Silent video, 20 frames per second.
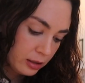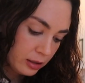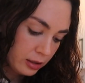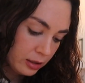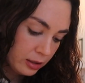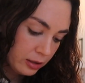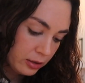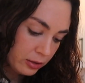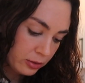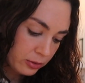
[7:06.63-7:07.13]
It
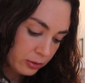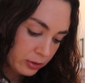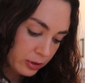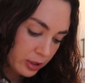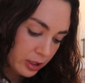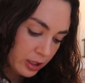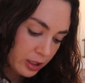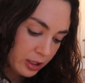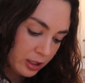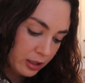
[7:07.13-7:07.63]
is
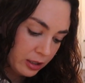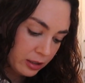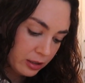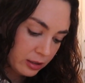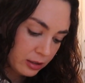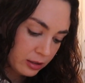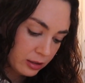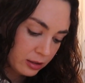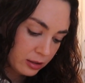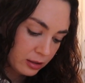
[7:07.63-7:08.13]
only
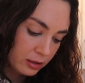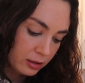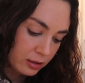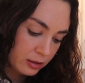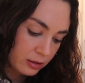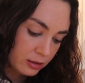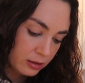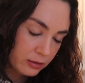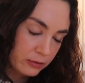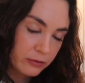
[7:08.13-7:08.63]

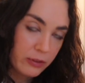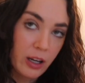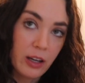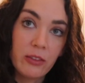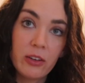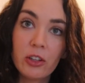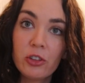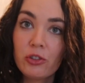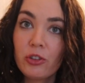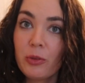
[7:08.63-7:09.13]

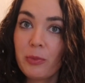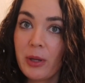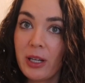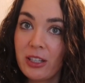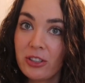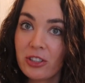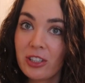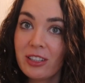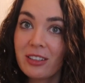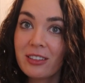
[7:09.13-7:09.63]
500
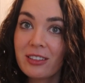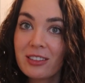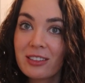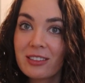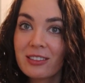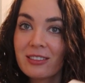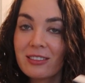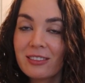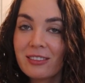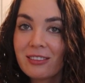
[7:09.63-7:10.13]
pages,
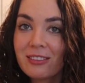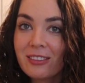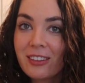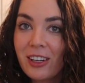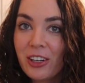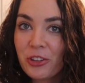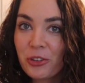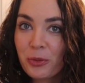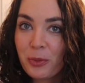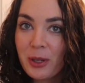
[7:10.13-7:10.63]

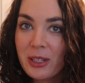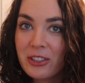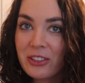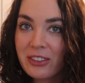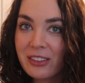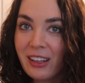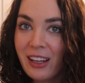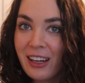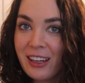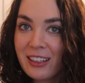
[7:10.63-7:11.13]
100
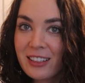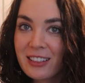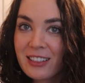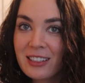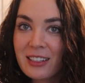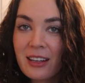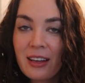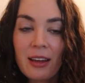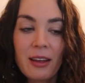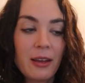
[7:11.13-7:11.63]
pages less.
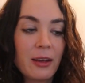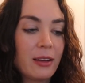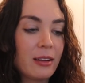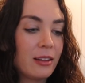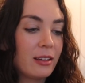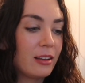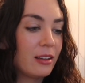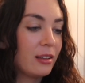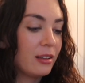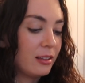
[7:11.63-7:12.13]

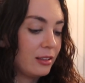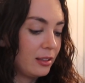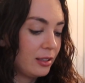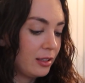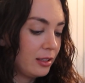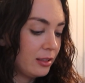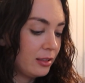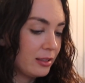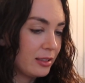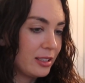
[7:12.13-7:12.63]

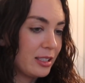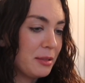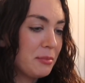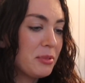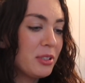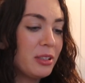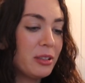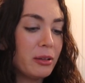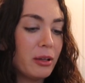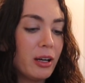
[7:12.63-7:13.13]

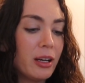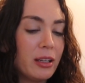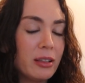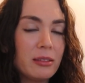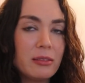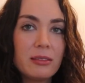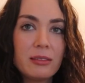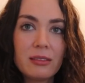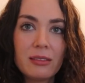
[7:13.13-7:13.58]
Seems a lot